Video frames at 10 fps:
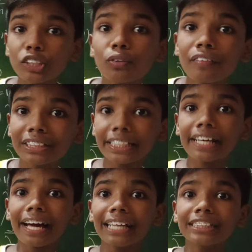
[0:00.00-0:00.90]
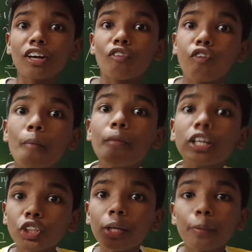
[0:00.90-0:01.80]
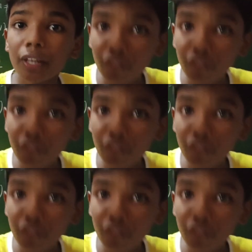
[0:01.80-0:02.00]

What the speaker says: is why we say, guys, formula shouldn't be a